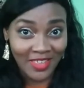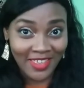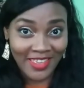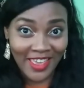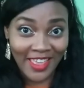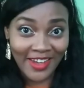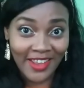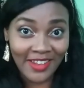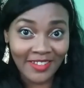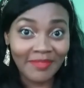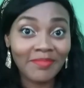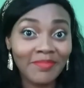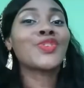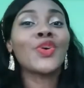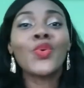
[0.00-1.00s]
Get it?
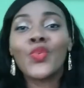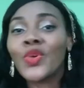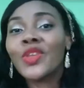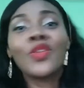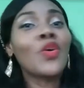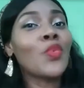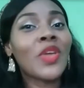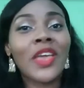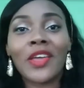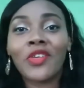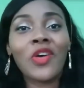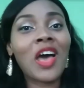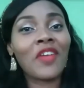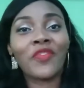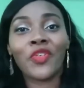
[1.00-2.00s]
So we know we
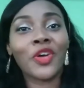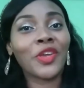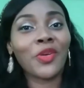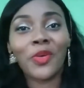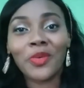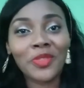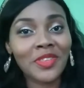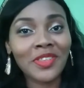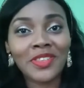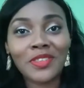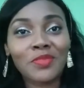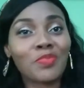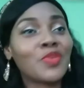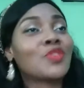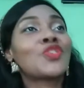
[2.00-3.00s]
cannot avoid all
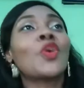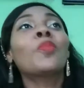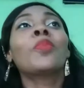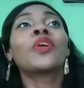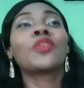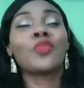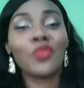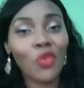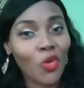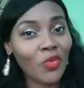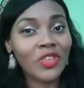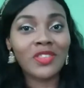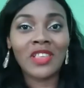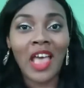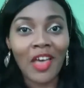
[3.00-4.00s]
this. Somebody will
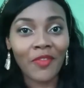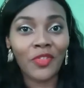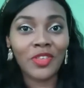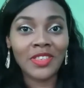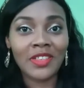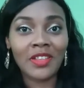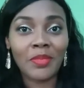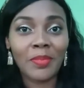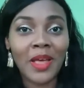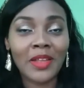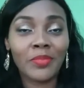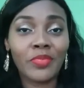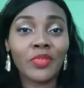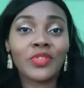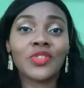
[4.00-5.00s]
always have us in a
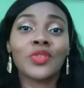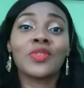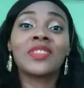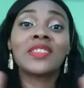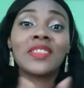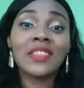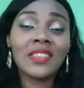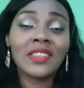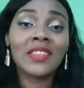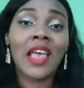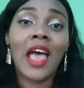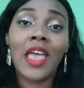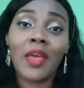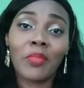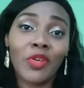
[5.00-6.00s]
bad book. So this,
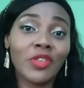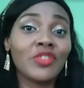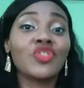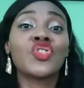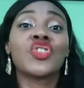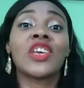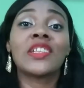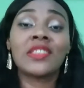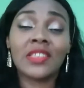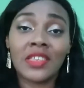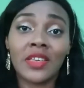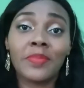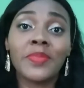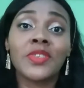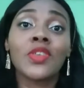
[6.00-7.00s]
I am going to share
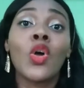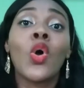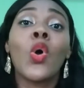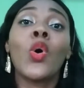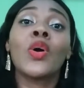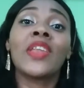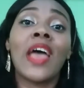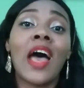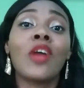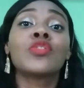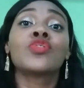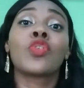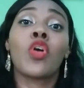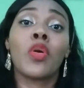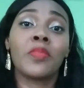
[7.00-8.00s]
tips on how
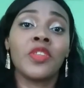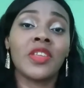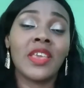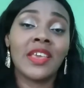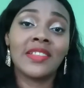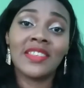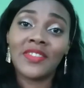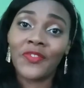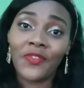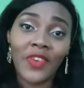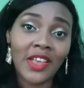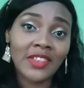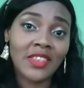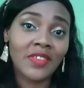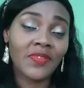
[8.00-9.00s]
to communicate
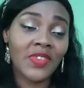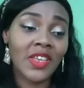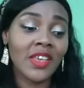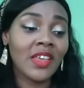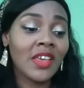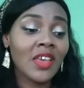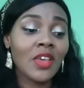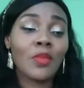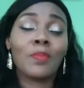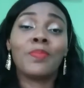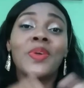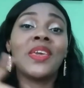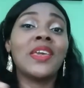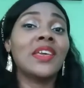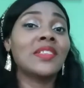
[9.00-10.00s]
effectively,
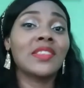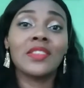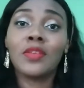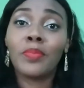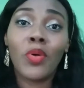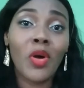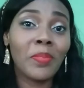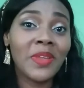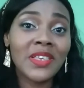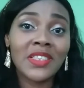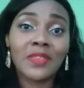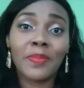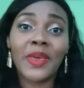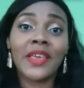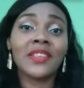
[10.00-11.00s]
be it in the public
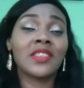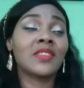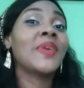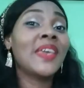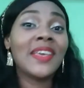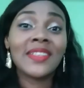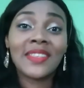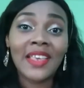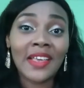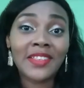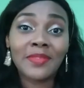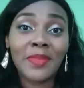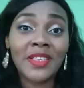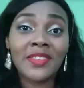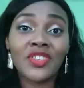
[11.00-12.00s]
space, be it
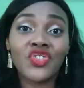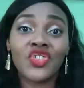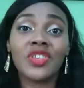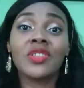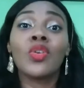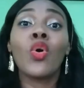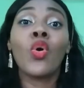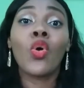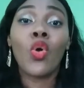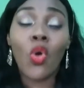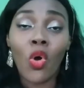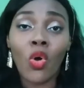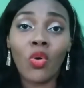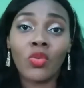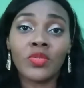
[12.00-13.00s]
text messaging or
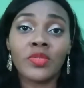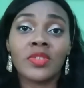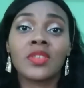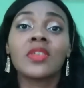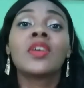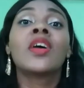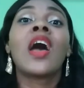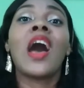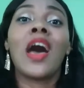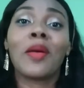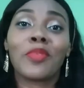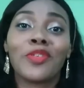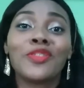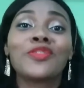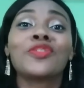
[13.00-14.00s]
calls.
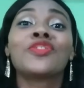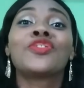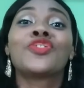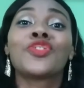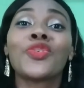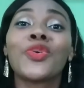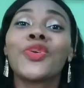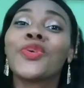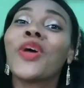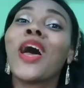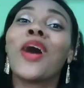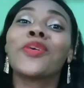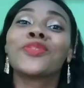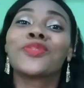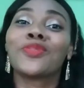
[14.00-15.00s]
I'm going to show you
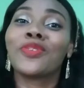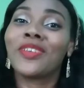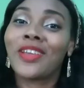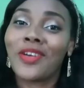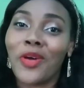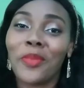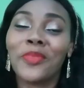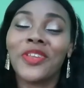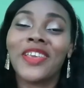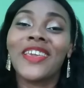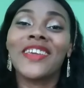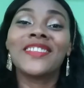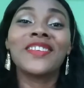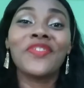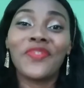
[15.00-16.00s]
how to
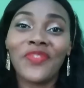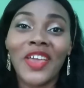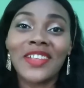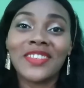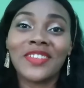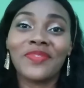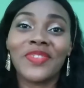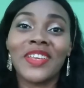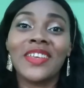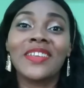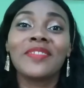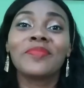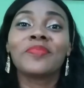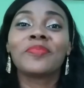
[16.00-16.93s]
communicate effectively.